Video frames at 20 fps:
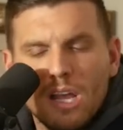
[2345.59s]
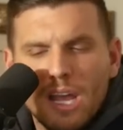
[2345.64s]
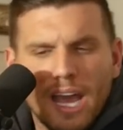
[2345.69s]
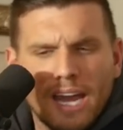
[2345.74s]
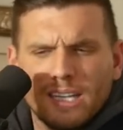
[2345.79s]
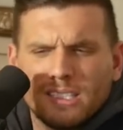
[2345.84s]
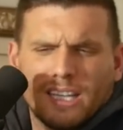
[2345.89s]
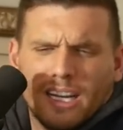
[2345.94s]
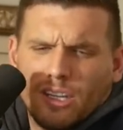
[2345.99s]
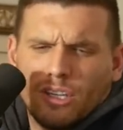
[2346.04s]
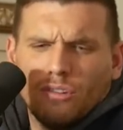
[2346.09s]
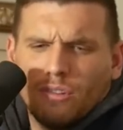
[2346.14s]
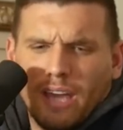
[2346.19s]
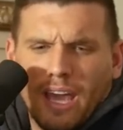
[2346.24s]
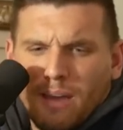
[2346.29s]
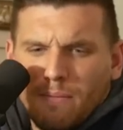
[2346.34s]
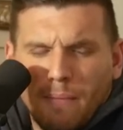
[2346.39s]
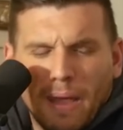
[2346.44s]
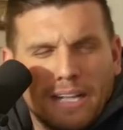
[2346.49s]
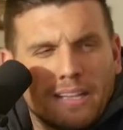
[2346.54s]
Yeah. And it's like, you
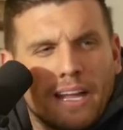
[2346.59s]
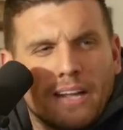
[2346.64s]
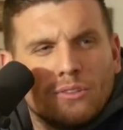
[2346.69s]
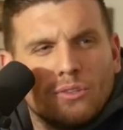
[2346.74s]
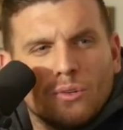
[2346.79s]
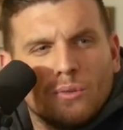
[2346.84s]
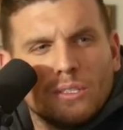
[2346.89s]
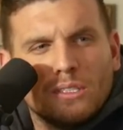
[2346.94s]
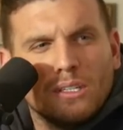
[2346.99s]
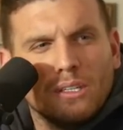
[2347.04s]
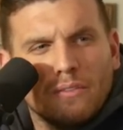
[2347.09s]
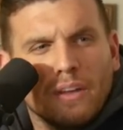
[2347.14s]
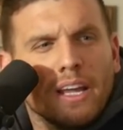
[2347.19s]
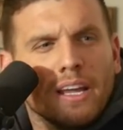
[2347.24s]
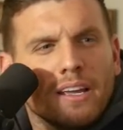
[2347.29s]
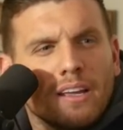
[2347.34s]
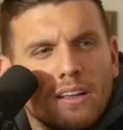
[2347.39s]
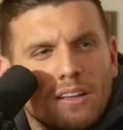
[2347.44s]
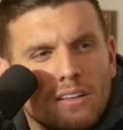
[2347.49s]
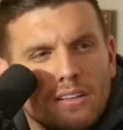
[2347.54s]
can't make that doing
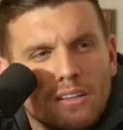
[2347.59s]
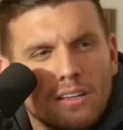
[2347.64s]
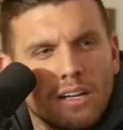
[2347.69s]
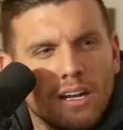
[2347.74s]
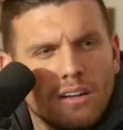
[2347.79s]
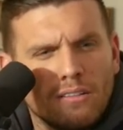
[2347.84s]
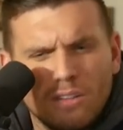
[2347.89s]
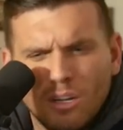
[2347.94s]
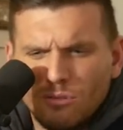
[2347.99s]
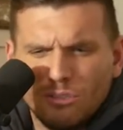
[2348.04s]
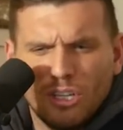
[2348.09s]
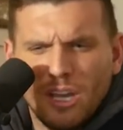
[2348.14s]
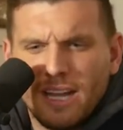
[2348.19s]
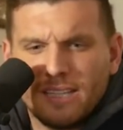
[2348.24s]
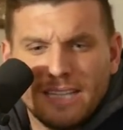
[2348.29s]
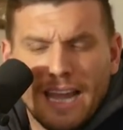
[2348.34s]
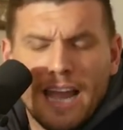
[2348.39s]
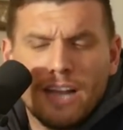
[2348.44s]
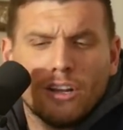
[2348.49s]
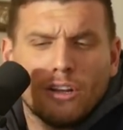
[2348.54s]
TV, you know, no chance. And,
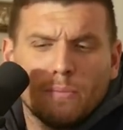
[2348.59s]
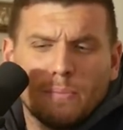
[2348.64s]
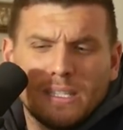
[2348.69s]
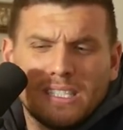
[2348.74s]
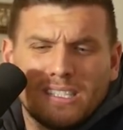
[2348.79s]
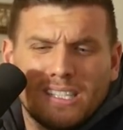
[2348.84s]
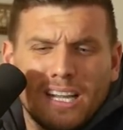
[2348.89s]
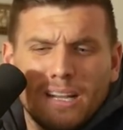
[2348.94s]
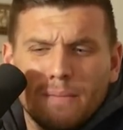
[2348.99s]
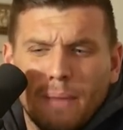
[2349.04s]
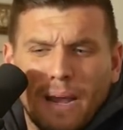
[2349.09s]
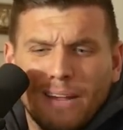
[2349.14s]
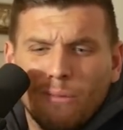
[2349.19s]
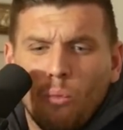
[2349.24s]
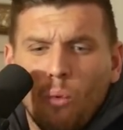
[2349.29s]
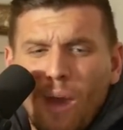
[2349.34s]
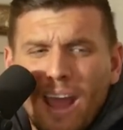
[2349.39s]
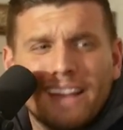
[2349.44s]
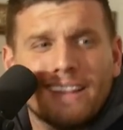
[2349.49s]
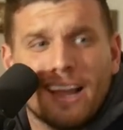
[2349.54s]
and, and they'll be seen by
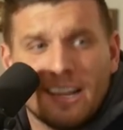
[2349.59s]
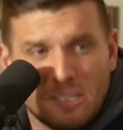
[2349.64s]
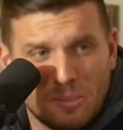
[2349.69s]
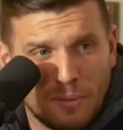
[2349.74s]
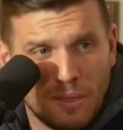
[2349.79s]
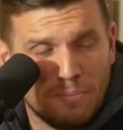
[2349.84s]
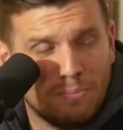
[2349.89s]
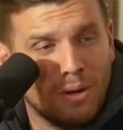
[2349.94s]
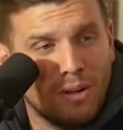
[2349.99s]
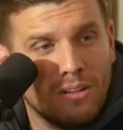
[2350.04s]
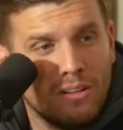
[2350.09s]
way less people.